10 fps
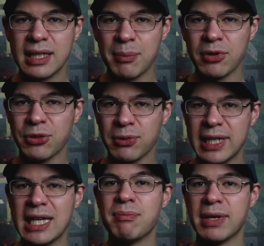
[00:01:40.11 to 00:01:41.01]
Number
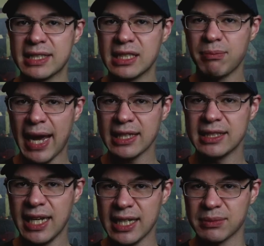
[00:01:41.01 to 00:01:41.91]
3, mix and
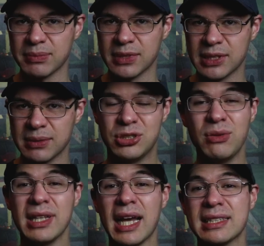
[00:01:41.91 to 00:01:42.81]
match names.
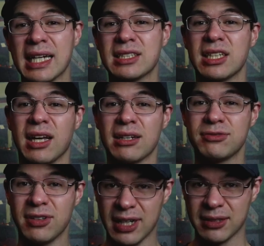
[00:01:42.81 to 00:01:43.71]
Doing that's actually a lot
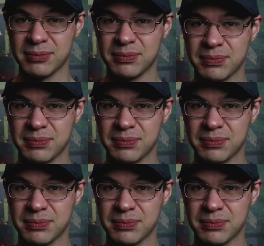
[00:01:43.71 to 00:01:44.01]
of fun.